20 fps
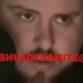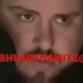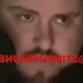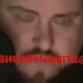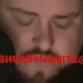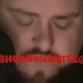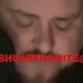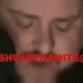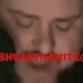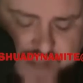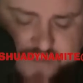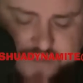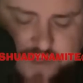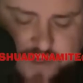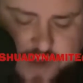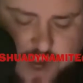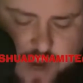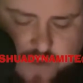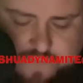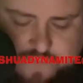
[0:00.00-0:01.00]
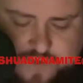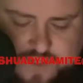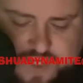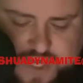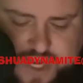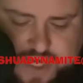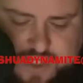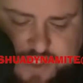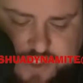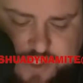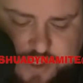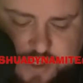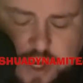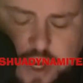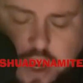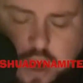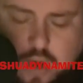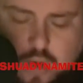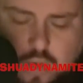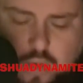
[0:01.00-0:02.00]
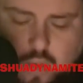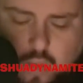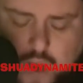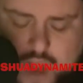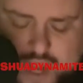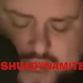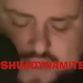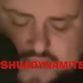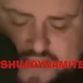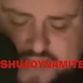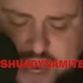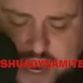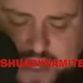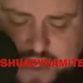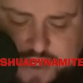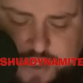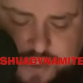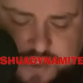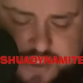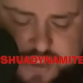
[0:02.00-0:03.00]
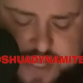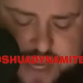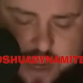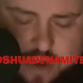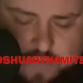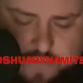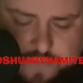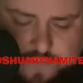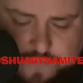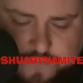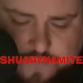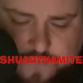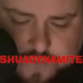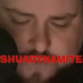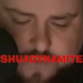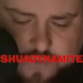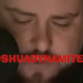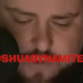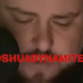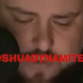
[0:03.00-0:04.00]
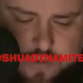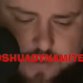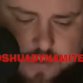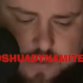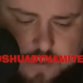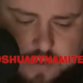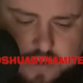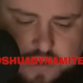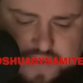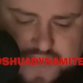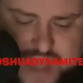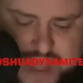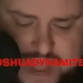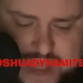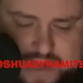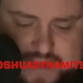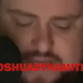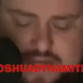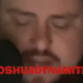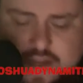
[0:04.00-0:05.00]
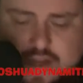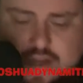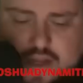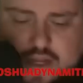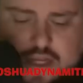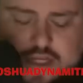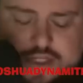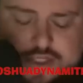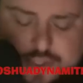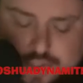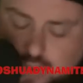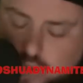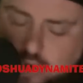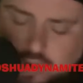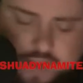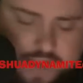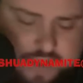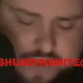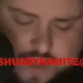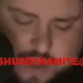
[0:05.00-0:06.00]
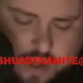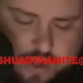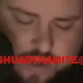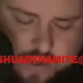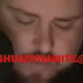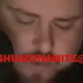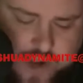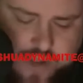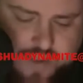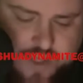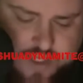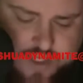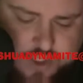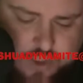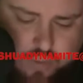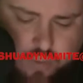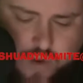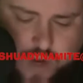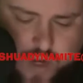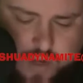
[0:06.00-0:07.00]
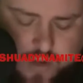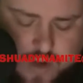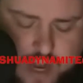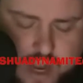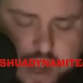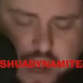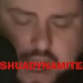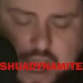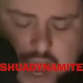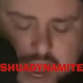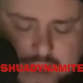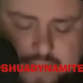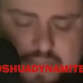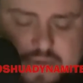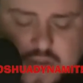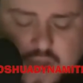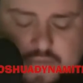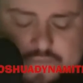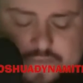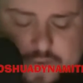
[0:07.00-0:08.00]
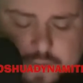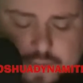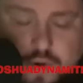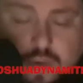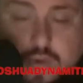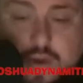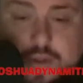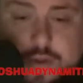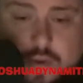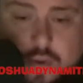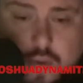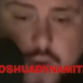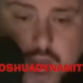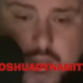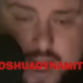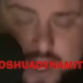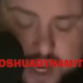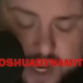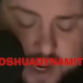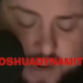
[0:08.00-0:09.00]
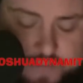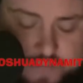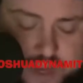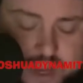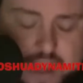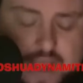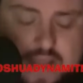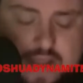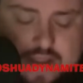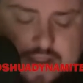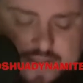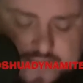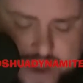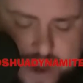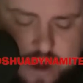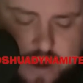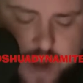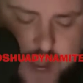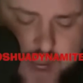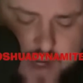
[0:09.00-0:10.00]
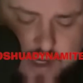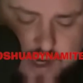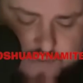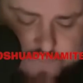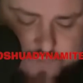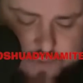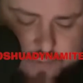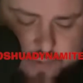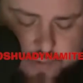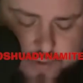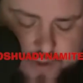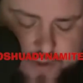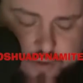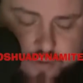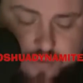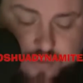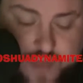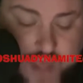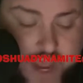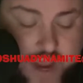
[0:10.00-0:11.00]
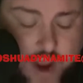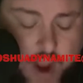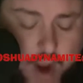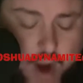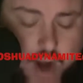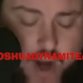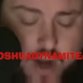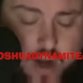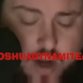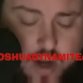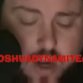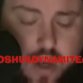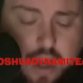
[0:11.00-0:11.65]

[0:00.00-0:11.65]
Fight the confrontation inside yourself. That is truly the only way that you win. I'm comfortable with who I am. They're not comfortable with who they are.